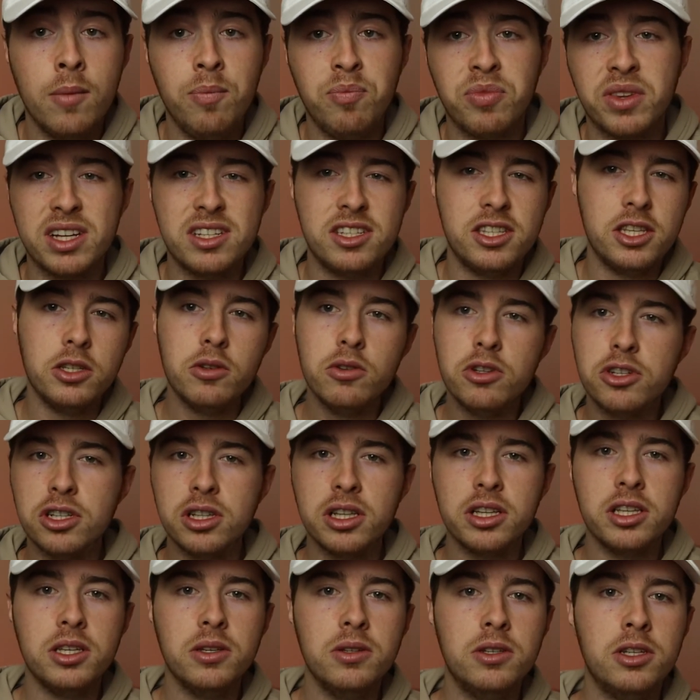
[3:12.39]
because
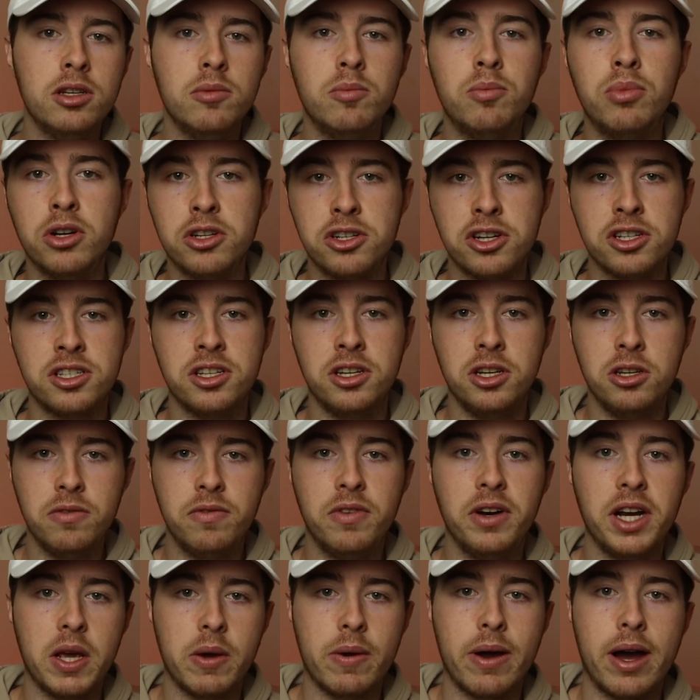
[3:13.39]
usually YouTube pushes a new
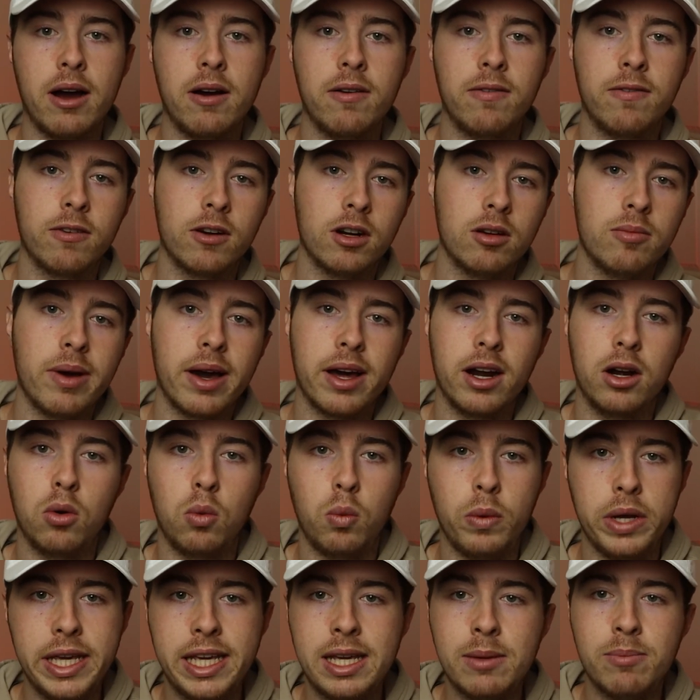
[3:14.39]
video out for about a
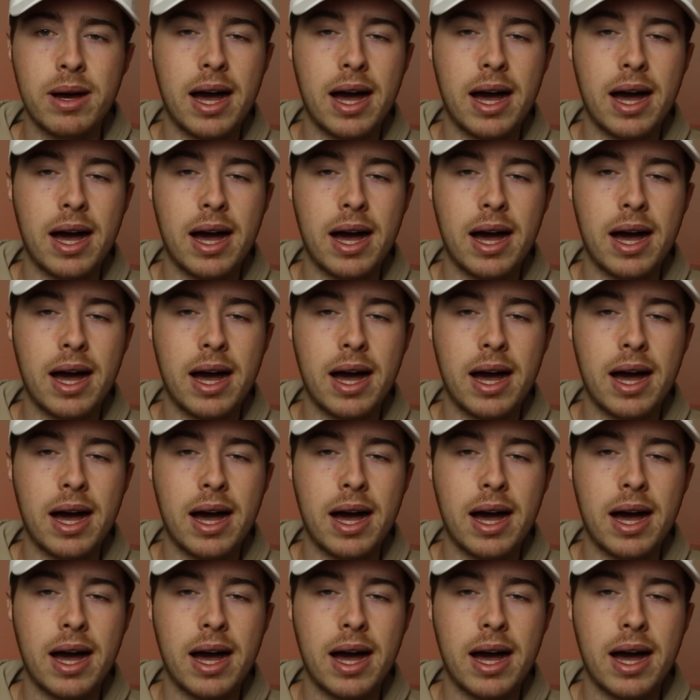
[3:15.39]
week,